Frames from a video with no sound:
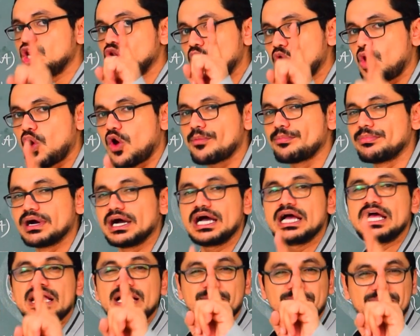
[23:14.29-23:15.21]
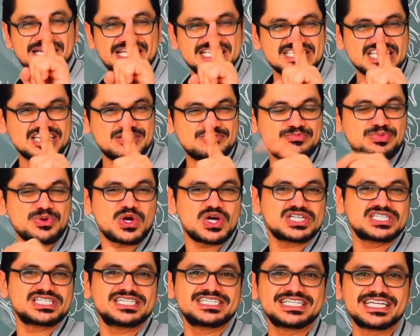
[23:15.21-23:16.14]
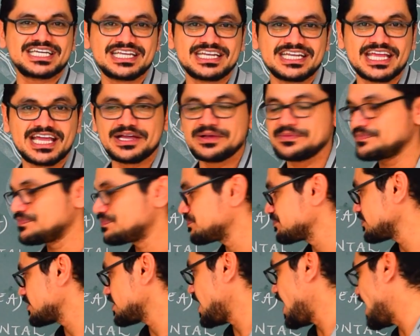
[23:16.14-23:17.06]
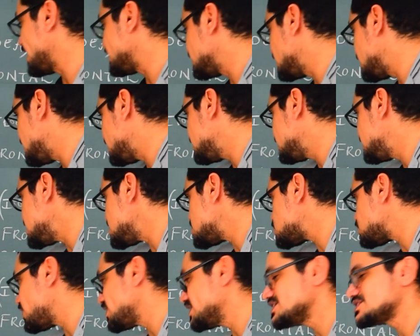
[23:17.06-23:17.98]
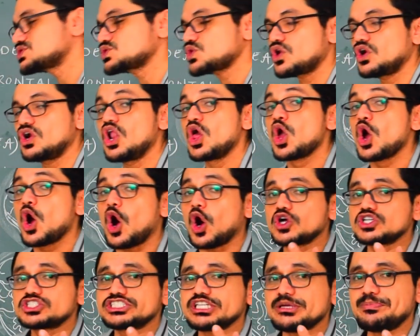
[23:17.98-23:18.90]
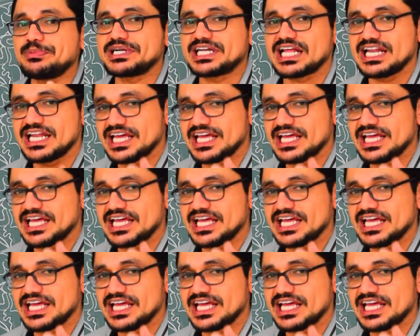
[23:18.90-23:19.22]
lobe plays an important area. And then this one is called occipital